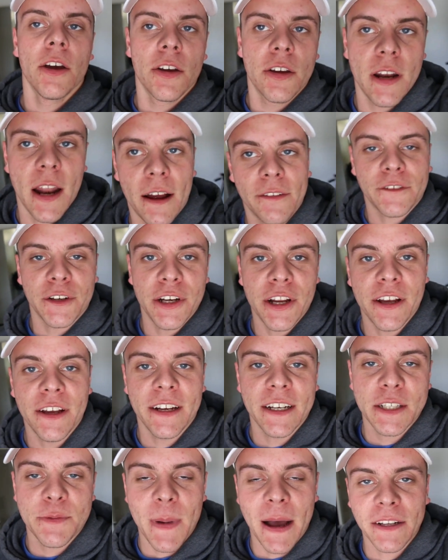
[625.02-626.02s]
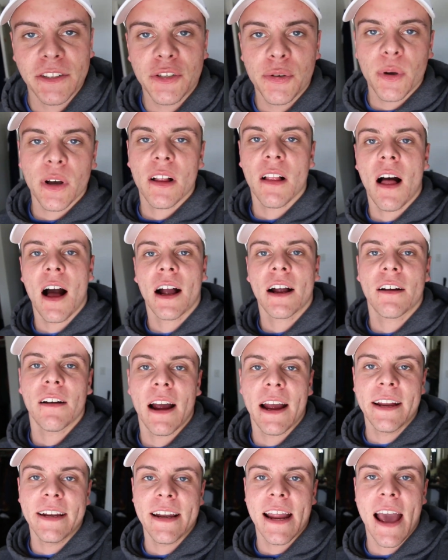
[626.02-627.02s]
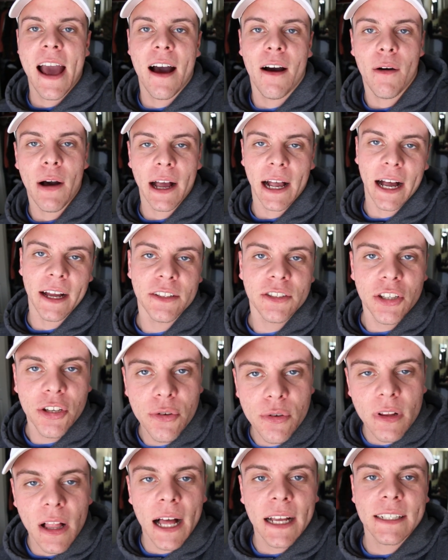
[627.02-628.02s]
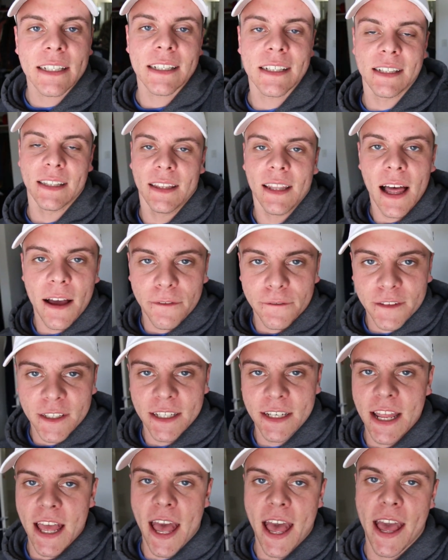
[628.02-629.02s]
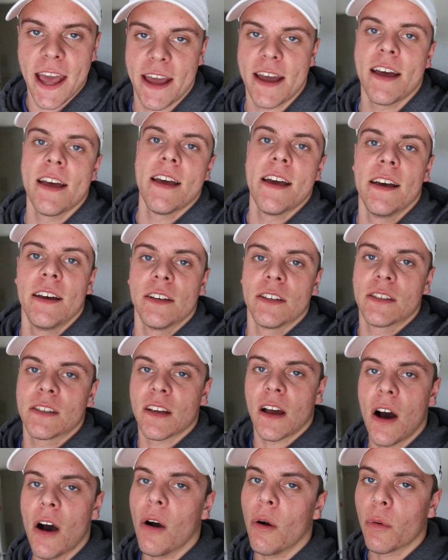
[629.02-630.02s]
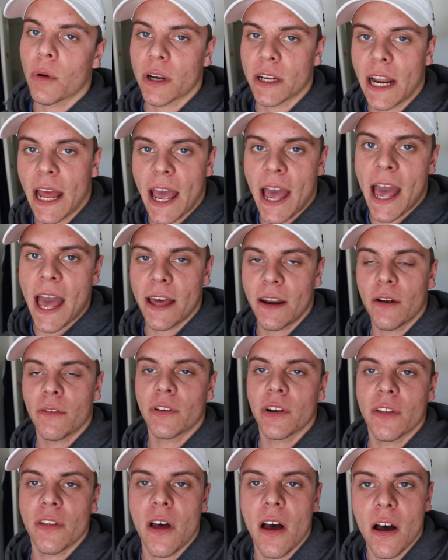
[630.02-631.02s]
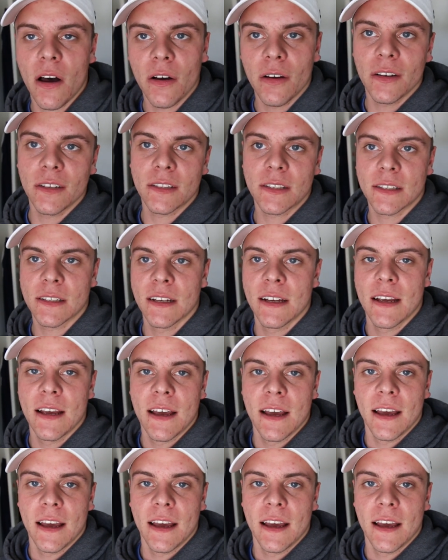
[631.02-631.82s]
Good afternoon. It's about 2 o'clock right now. I got two classes left today, so we're going to head over to those,